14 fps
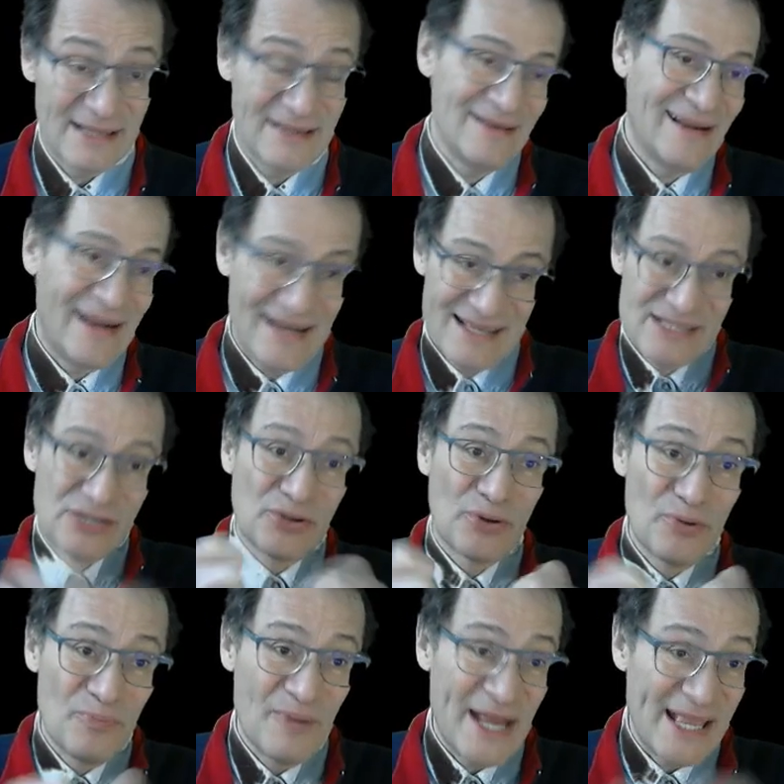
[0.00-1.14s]
A screw
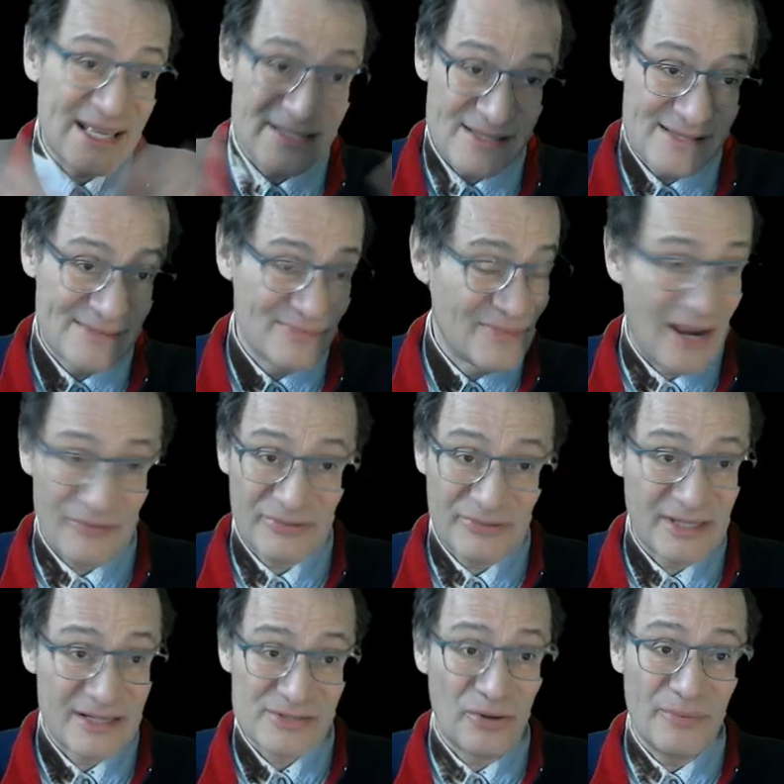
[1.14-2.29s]
breaks after
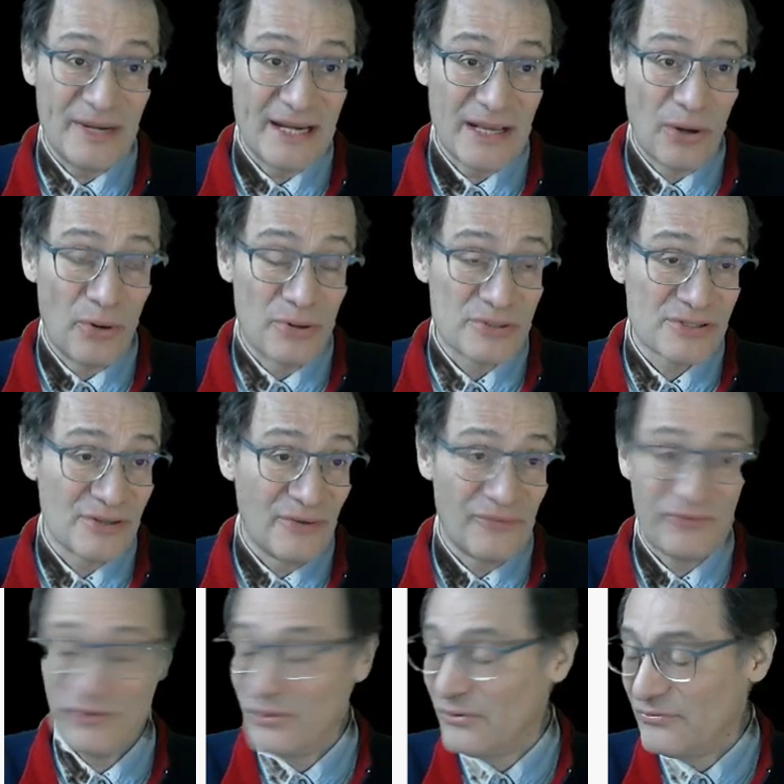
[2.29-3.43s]
so many hours
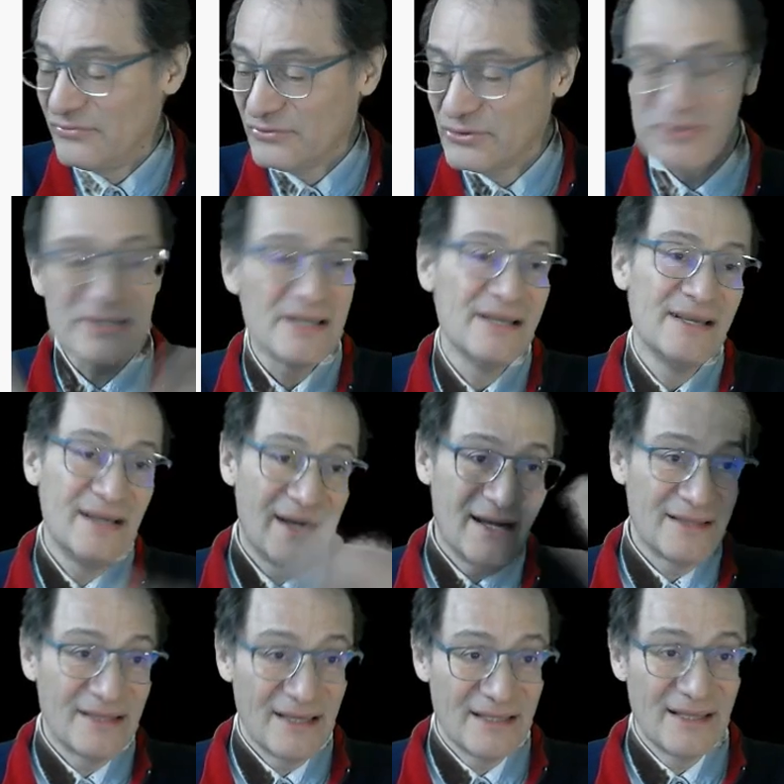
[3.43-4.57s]
of use, and
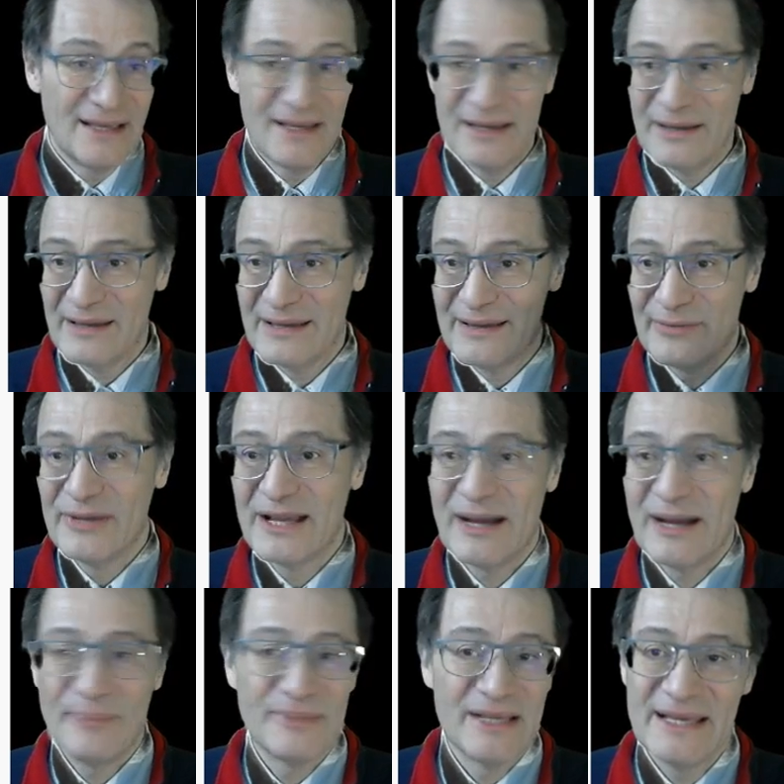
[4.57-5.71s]
then we have
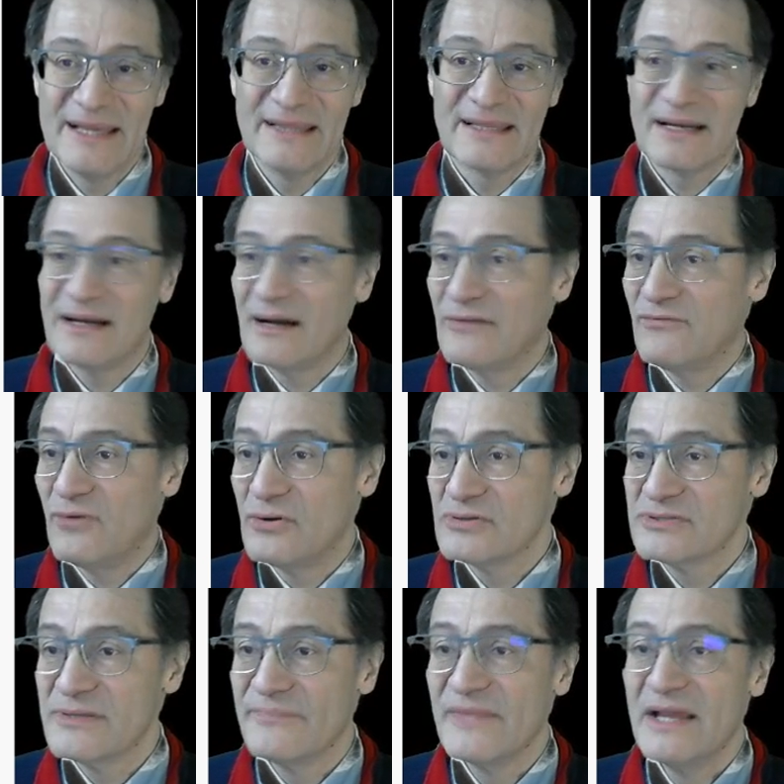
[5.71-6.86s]
the internal fault.
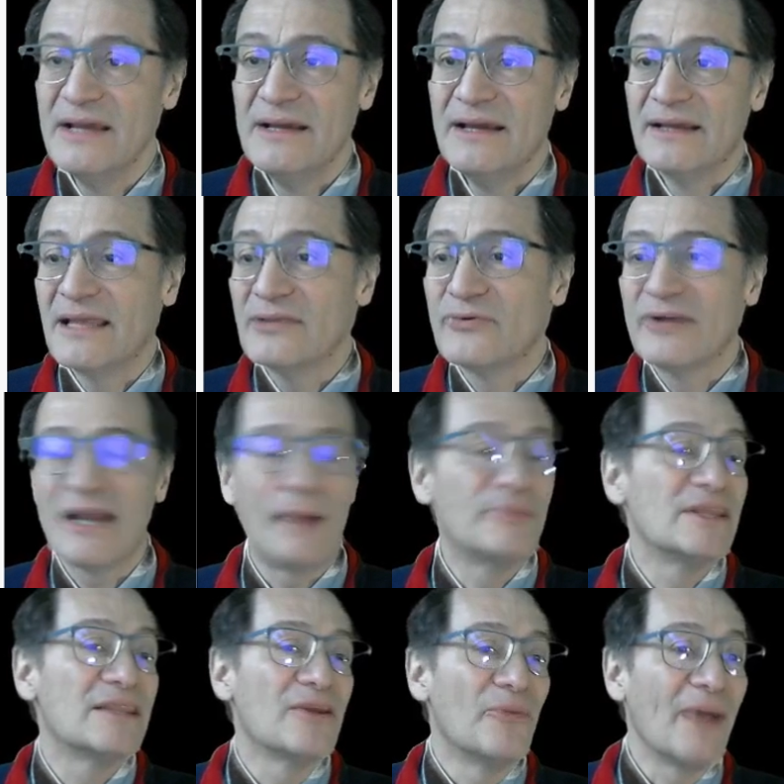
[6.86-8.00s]
Then we have the
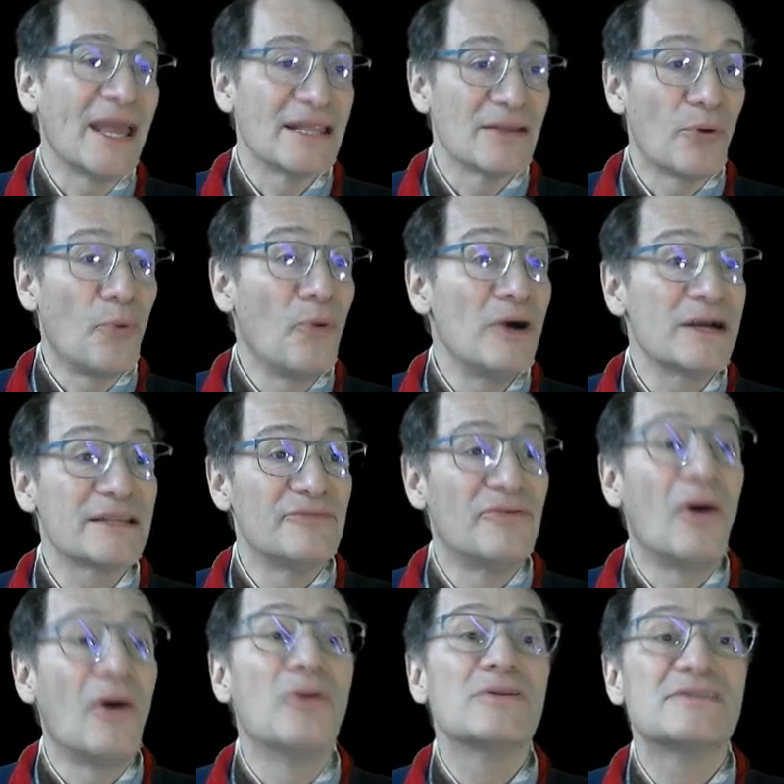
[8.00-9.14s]
domain, where the
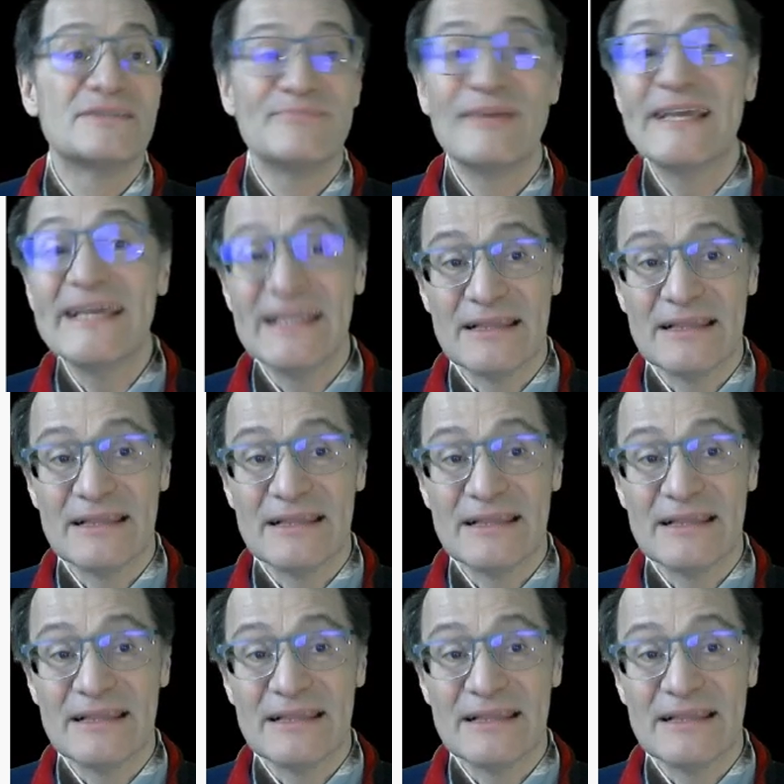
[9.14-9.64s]
faults begin.